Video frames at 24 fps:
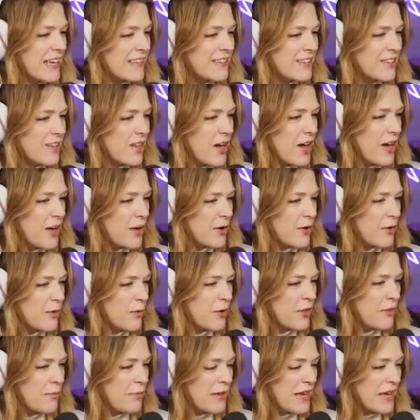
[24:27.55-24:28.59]
gets along
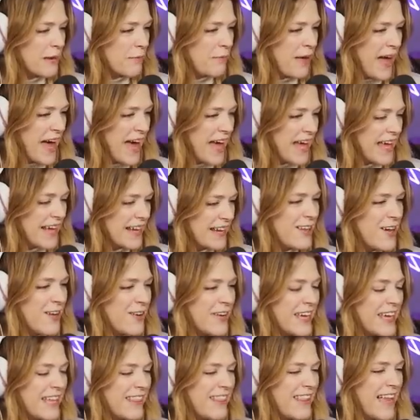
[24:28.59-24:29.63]
with being pet.
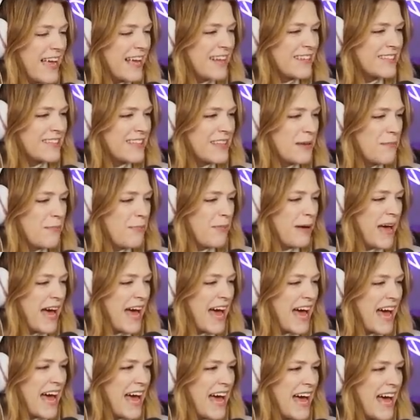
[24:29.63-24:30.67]
Yogi likes the
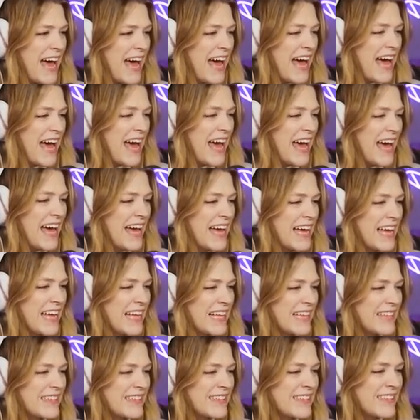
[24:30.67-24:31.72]

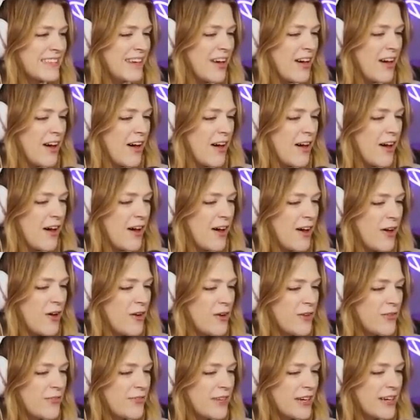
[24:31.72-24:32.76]
pets!
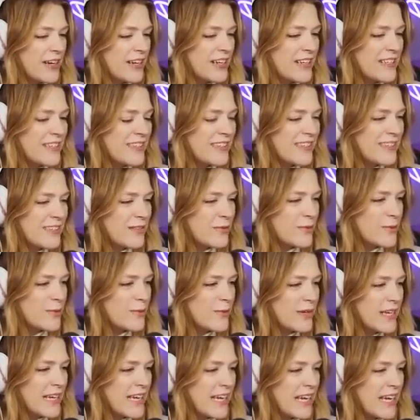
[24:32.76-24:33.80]
Oh, very
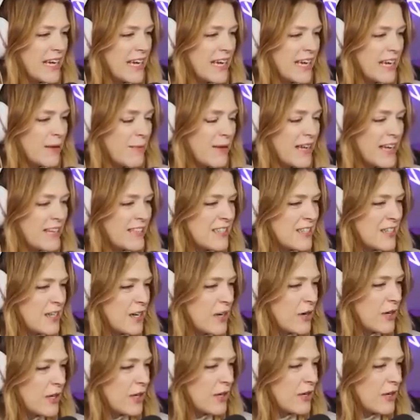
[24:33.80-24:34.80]
sweet. Can we get to know